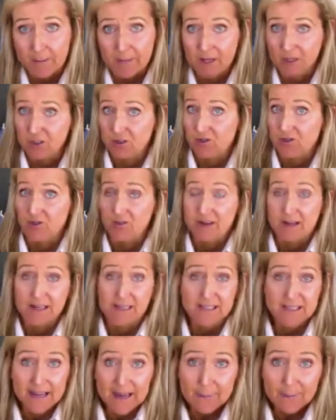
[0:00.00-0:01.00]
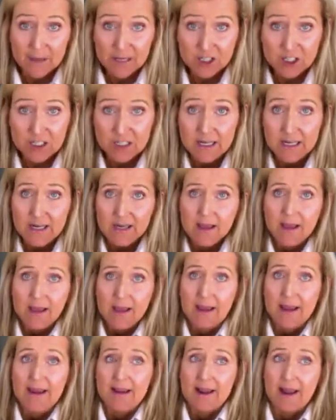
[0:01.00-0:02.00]
make sure they're not damaged,
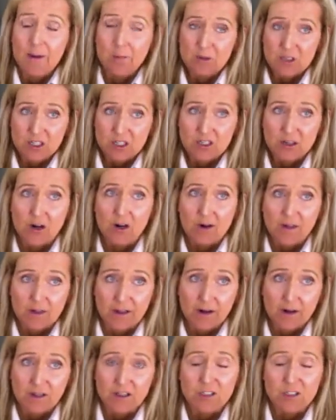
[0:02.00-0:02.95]
and I would start there.